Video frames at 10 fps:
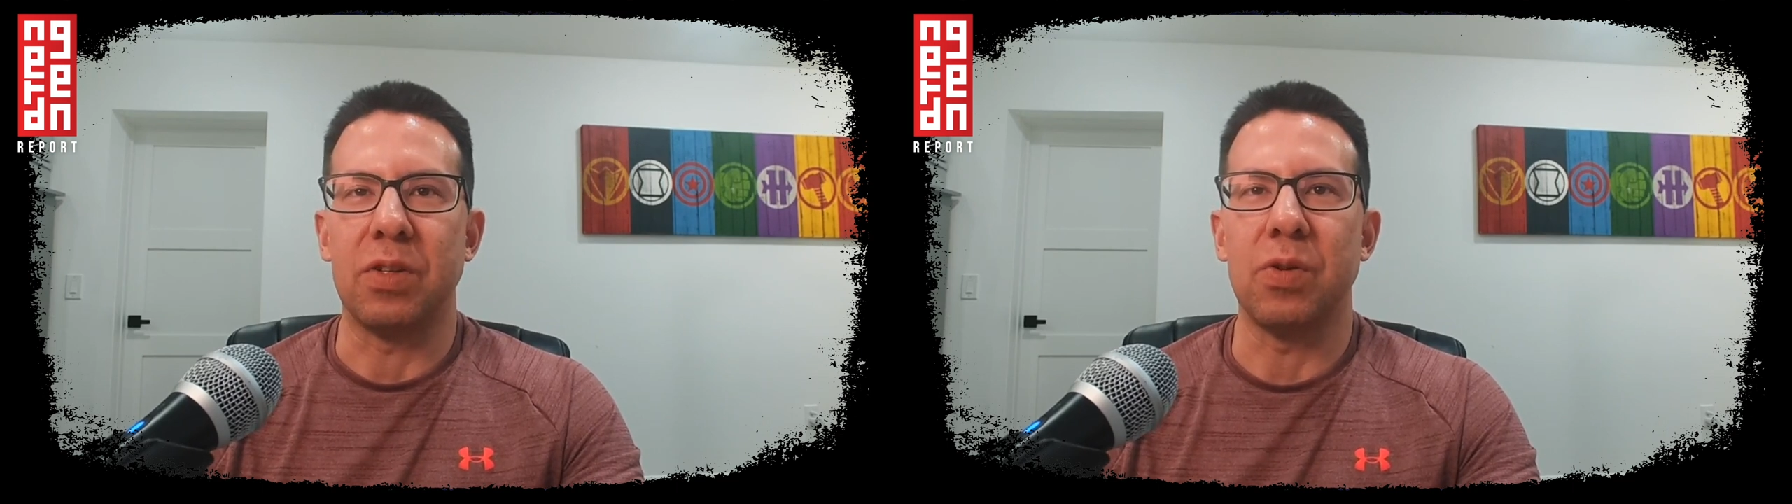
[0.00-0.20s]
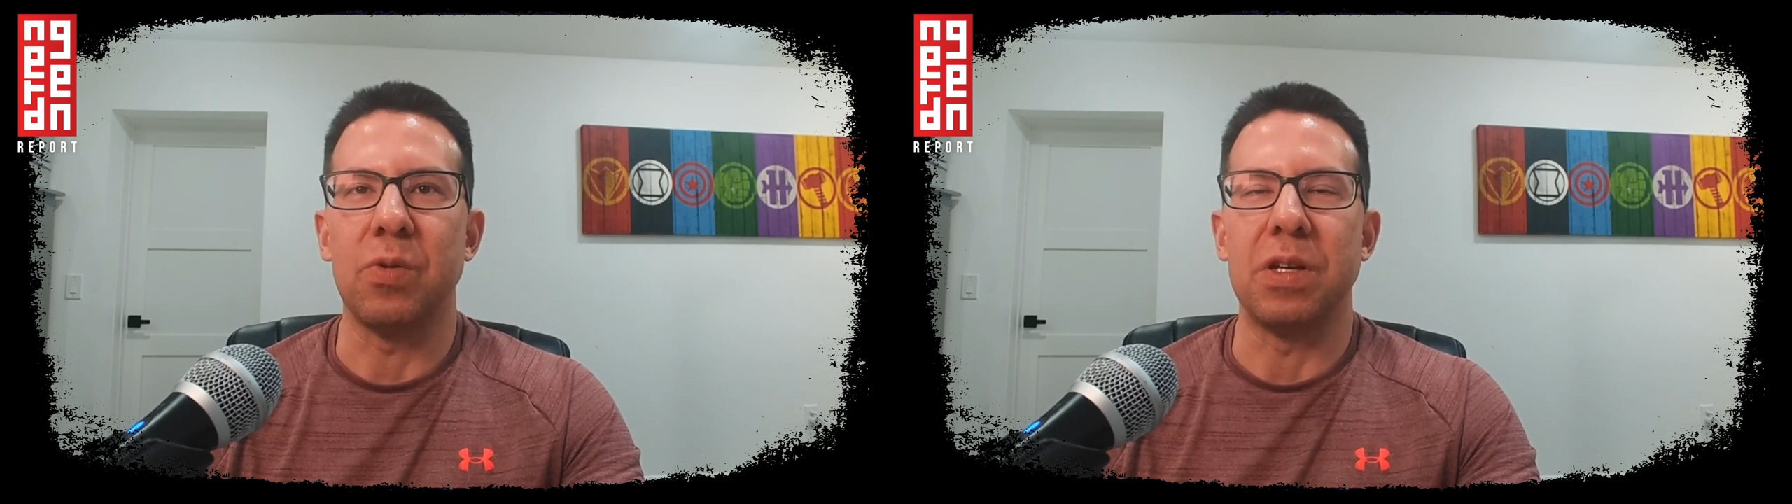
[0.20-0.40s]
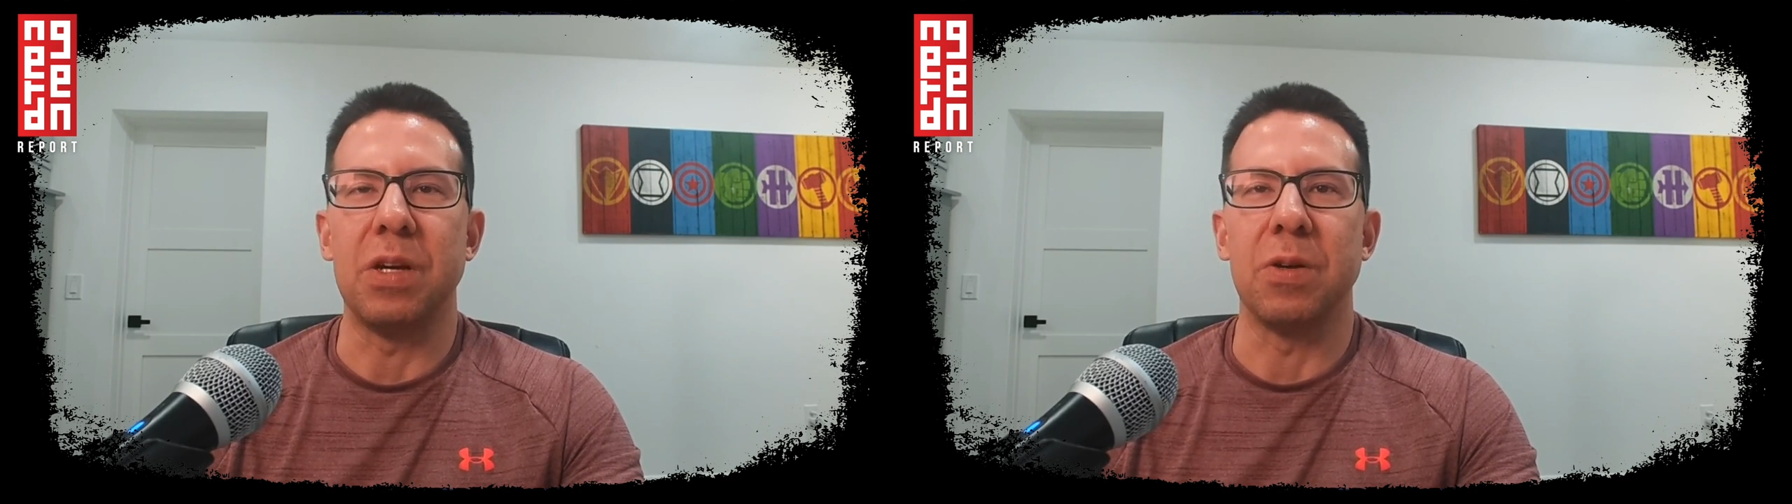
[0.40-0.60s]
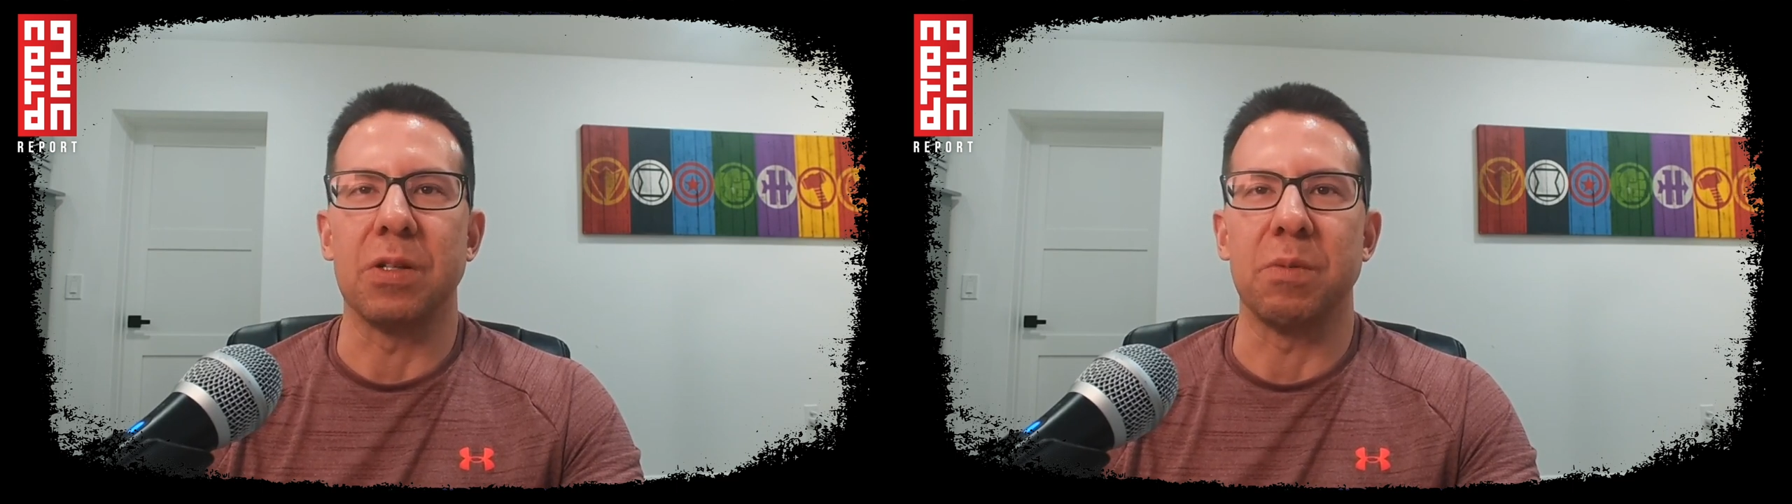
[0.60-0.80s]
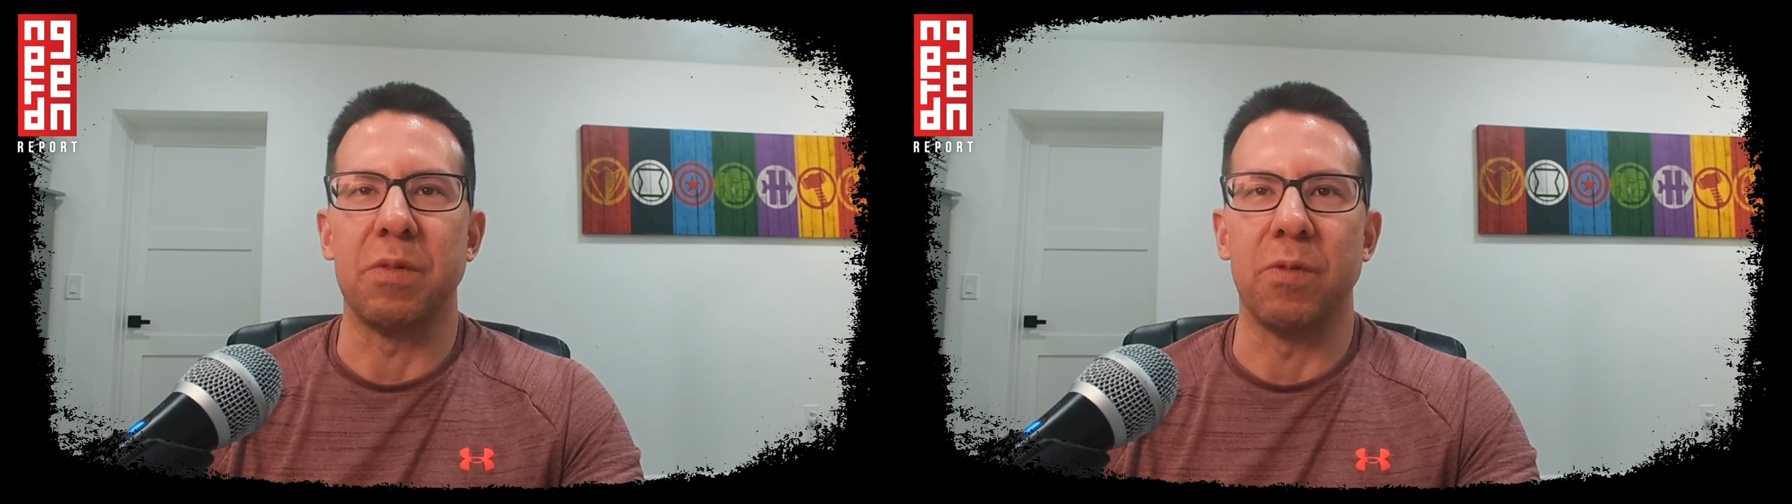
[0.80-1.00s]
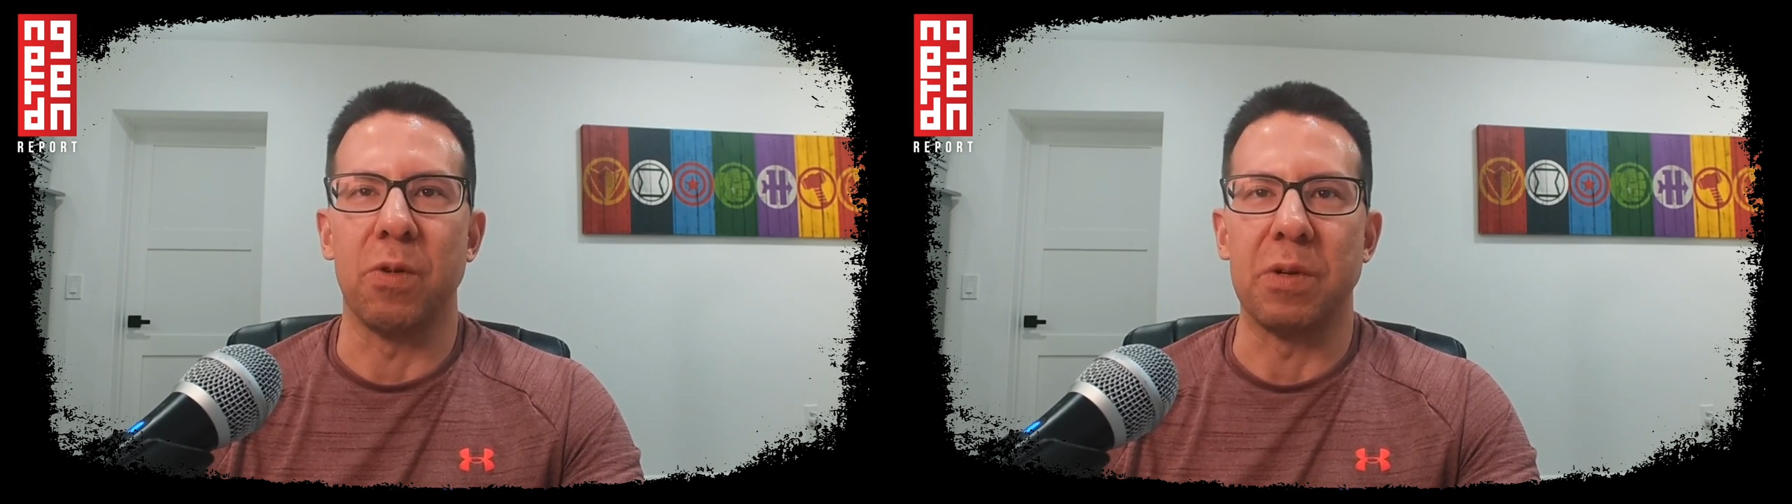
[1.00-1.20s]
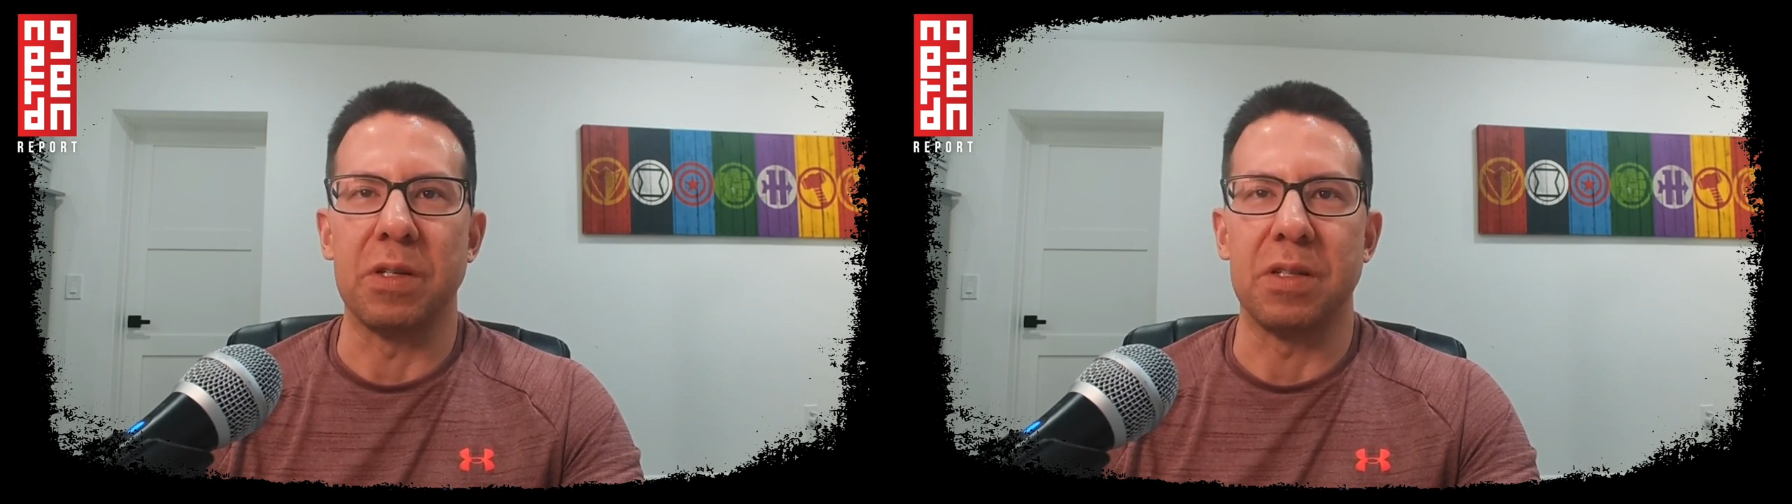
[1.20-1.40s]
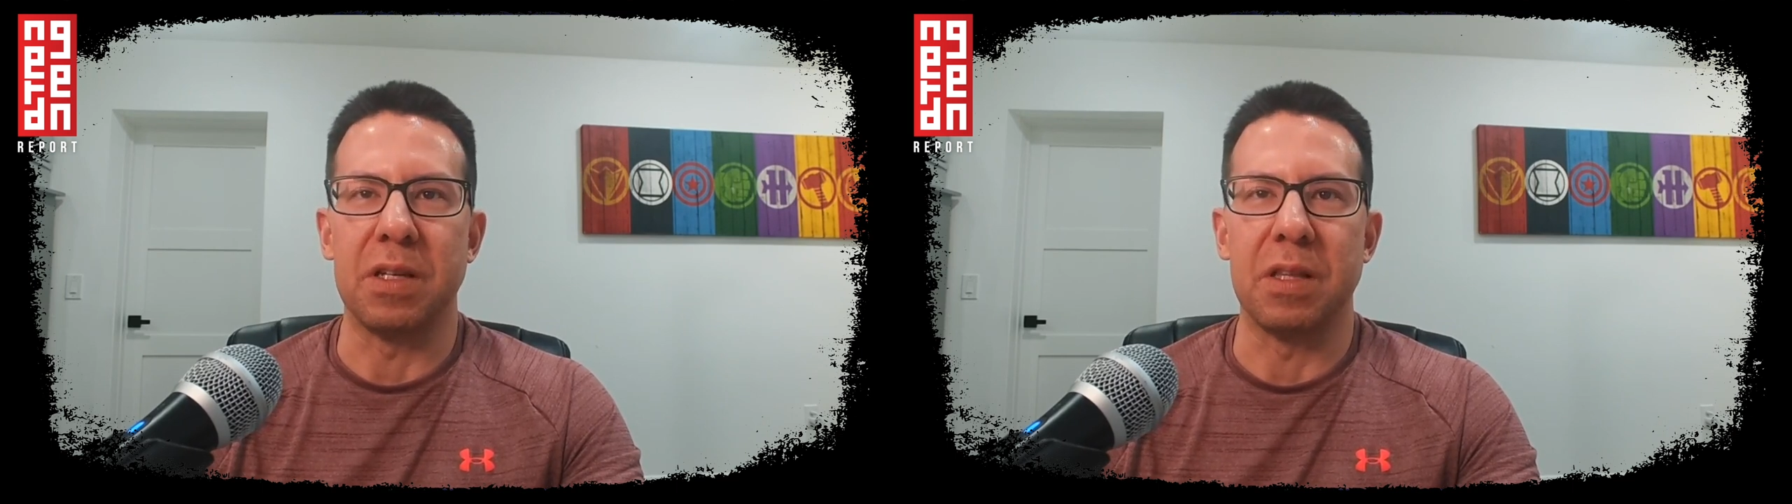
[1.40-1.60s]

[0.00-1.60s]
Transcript: two years before we see